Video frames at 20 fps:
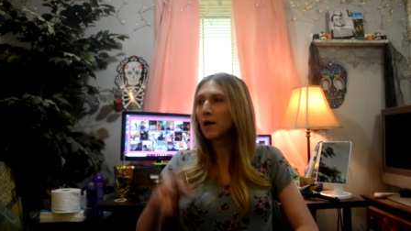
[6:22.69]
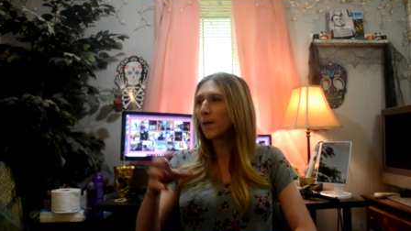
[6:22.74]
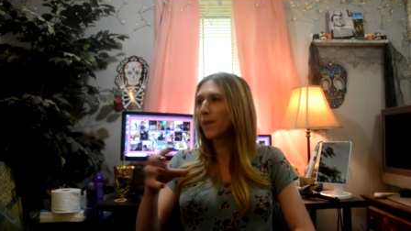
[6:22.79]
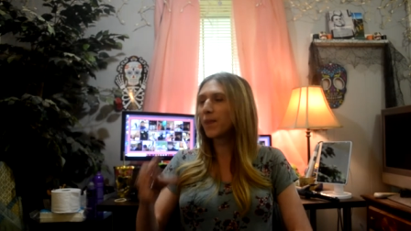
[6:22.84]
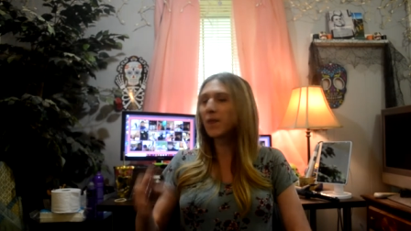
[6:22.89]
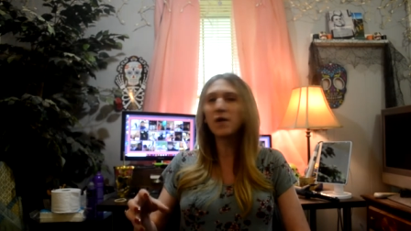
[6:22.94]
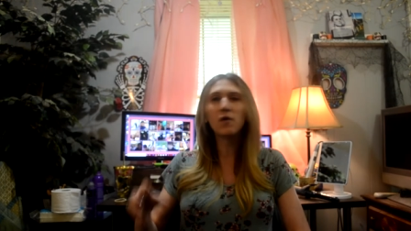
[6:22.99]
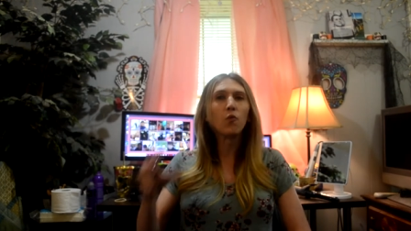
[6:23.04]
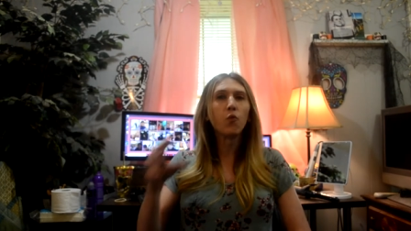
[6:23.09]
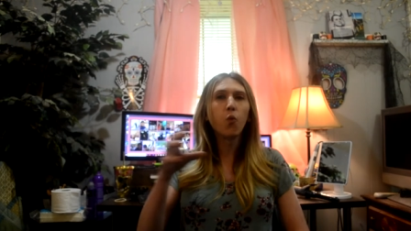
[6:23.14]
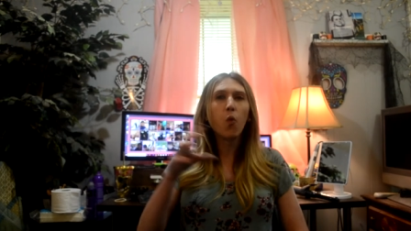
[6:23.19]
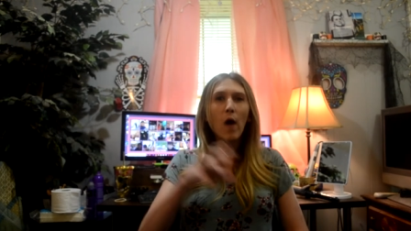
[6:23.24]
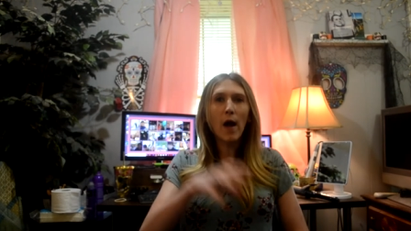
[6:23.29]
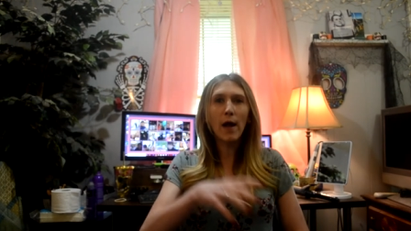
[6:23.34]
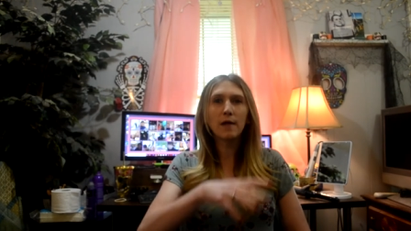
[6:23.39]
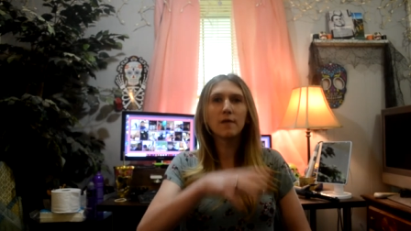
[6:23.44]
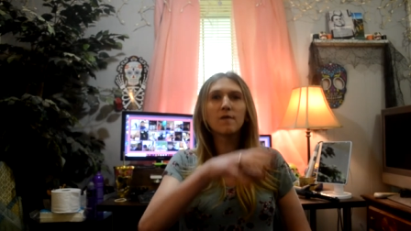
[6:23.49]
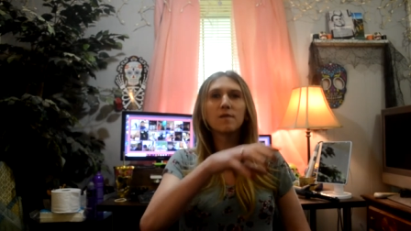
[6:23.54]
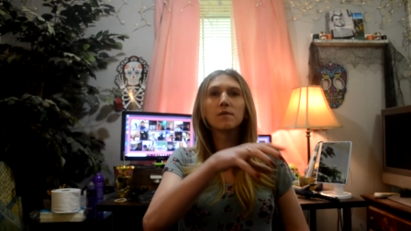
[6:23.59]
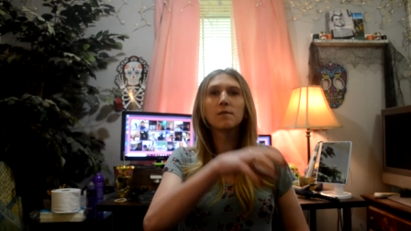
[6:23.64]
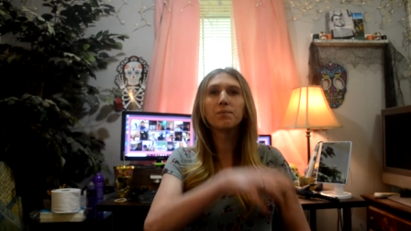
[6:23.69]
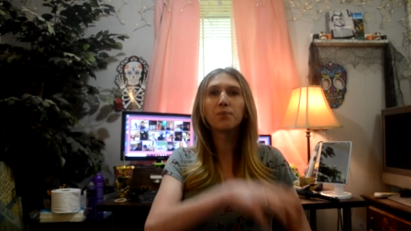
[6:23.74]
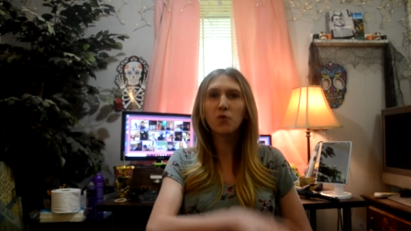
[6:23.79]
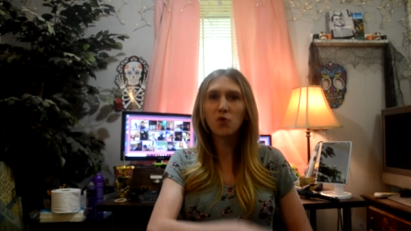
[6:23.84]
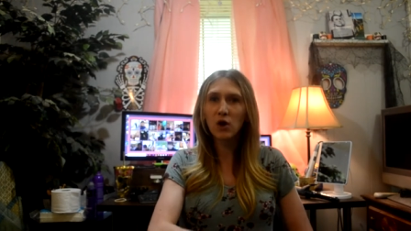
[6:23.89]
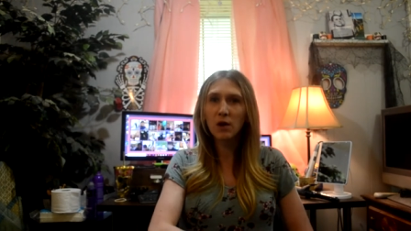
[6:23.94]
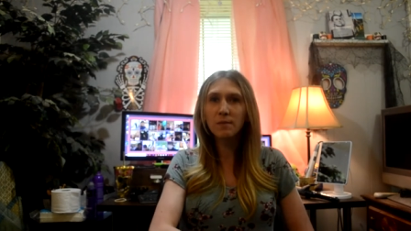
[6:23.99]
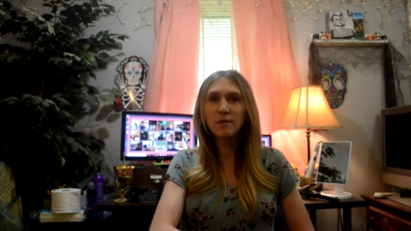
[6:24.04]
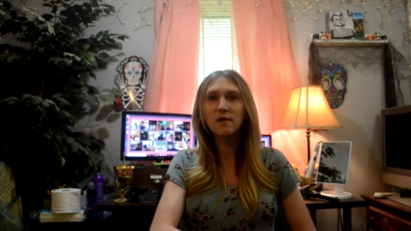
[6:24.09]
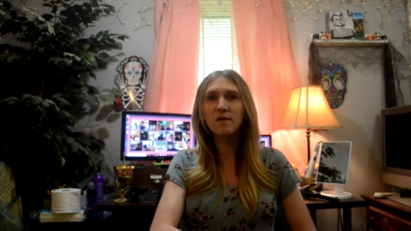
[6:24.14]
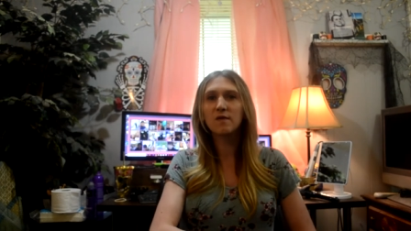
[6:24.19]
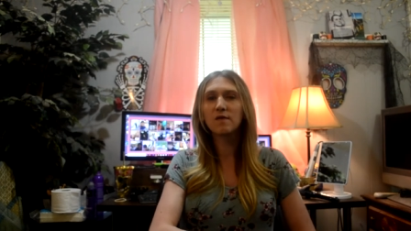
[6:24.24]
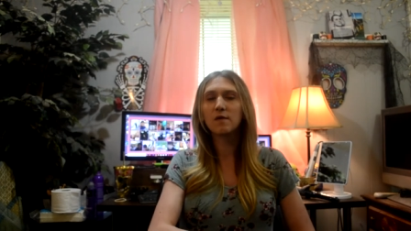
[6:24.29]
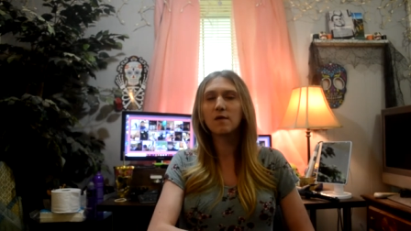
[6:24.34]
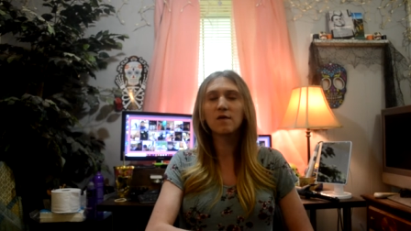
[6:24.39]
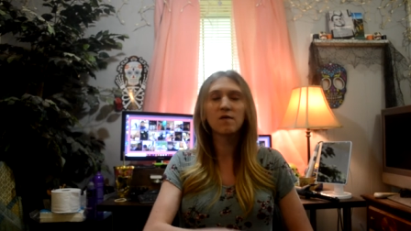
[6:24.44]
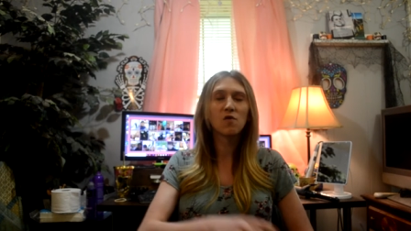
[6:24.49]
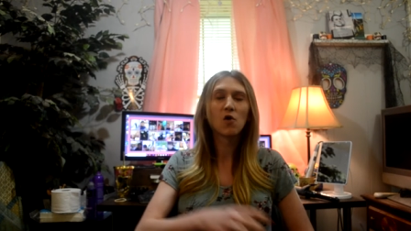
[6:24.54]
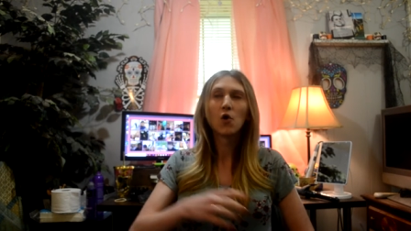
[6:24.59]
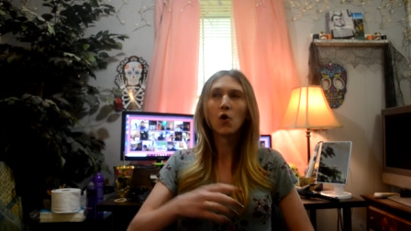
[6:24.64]
The white
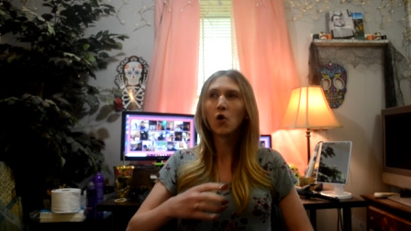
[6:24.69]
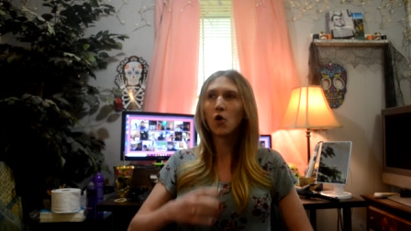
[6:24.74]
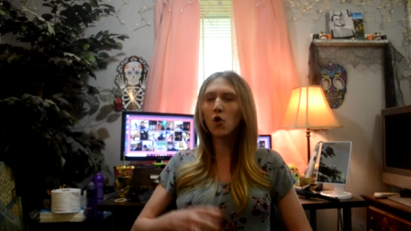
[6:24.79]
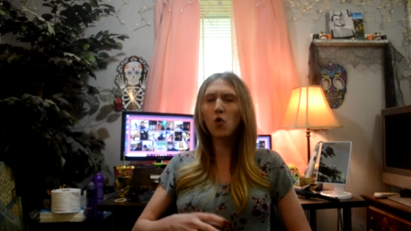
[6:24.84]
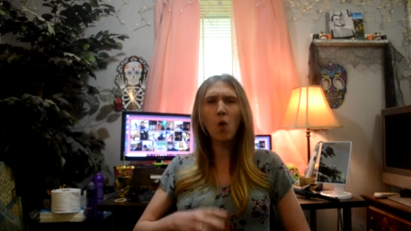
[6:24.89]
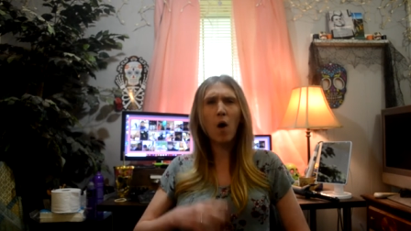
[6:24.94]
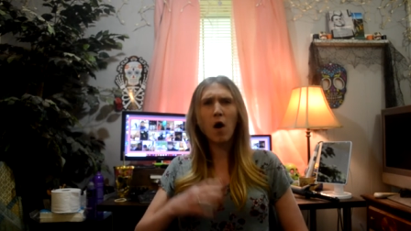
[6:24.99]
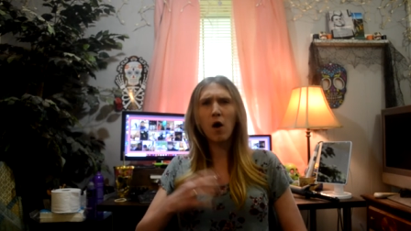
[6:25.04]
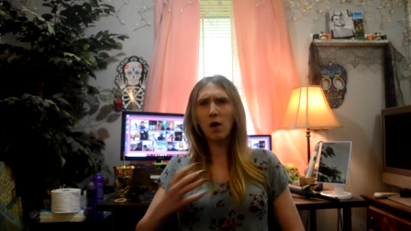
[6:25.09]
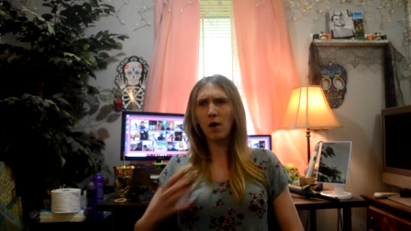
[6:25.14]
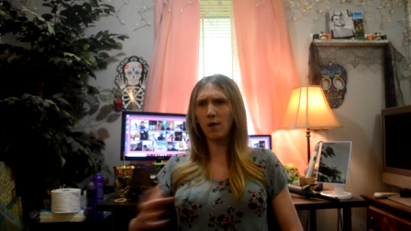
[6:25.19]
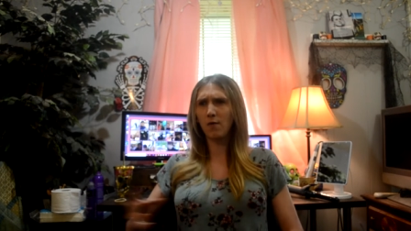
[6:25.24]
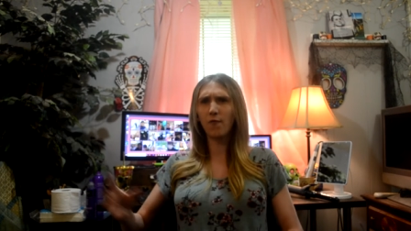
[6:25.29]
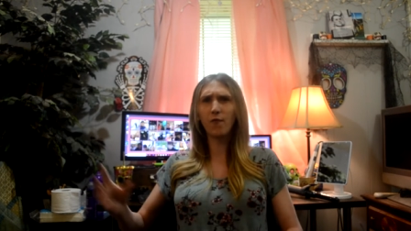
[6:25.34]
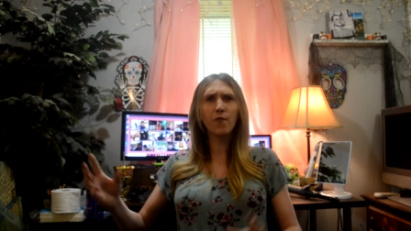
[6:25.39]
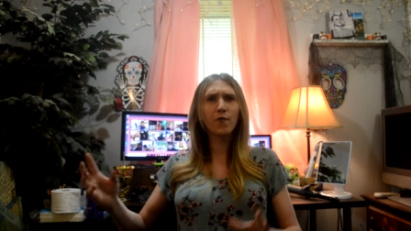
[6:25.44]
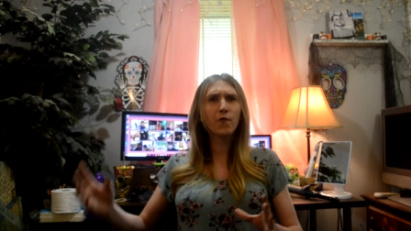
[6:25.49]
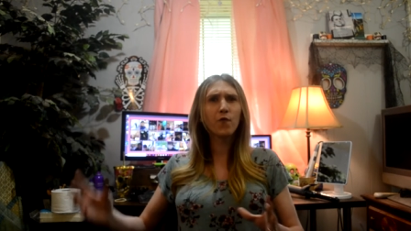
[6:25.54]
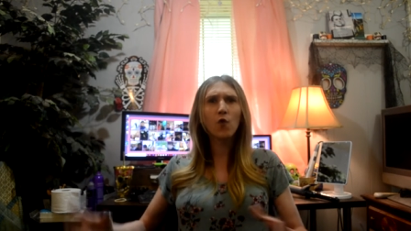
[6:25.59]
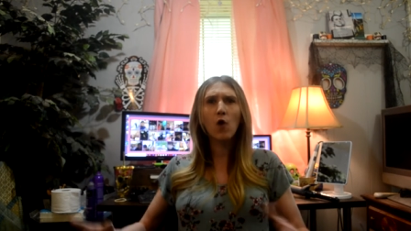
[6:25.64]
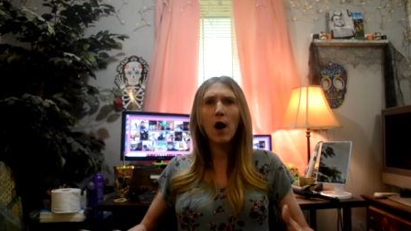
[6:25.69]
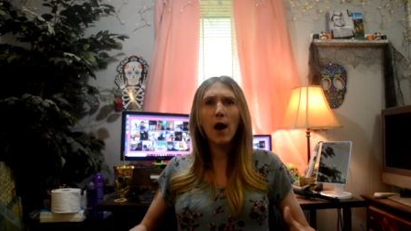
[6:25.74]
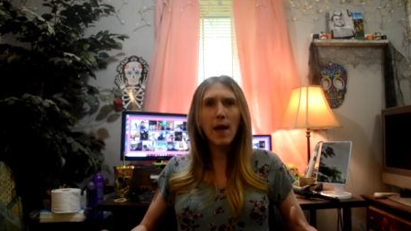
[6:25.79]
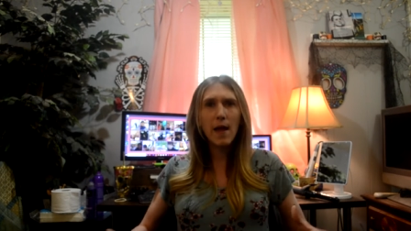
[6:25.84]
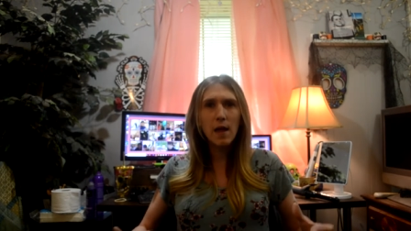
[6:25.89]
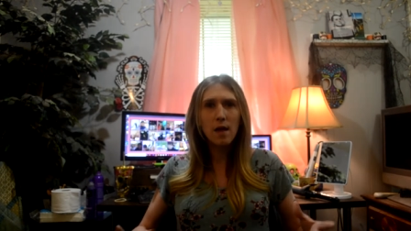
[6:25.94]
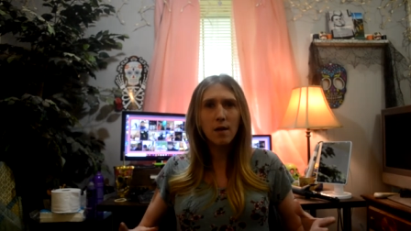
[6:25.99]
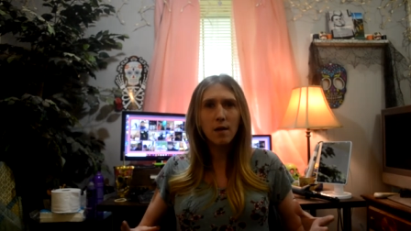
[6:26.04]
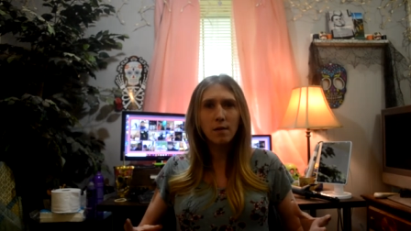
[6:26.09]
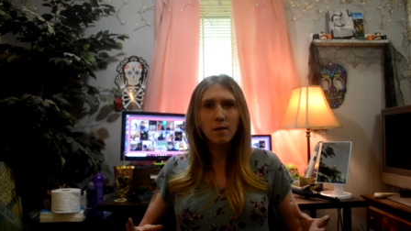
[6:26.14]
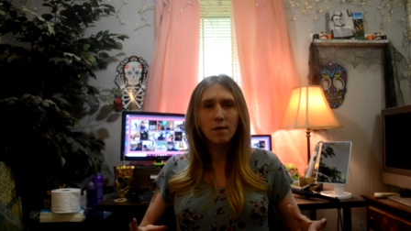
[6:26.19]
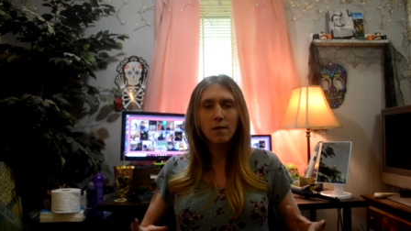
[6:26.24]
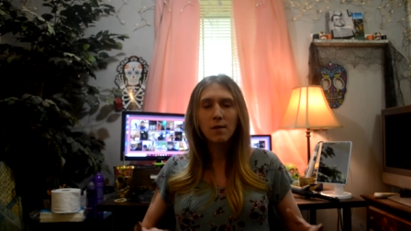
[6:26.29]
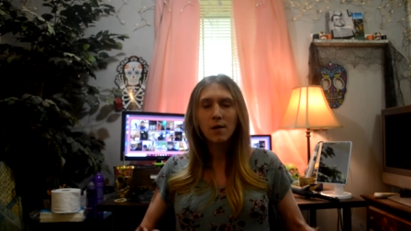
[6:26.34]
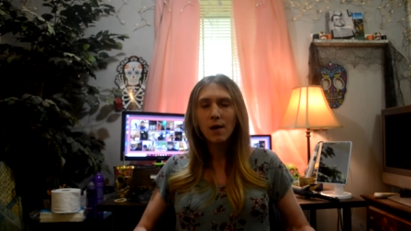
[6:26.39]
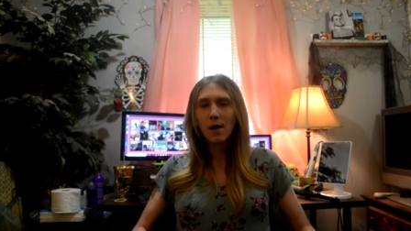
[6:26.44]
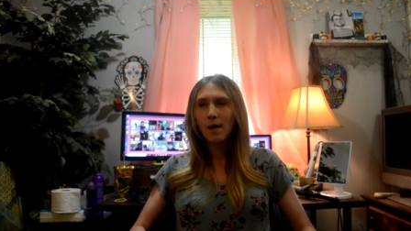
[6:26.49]
supremacists who are afraid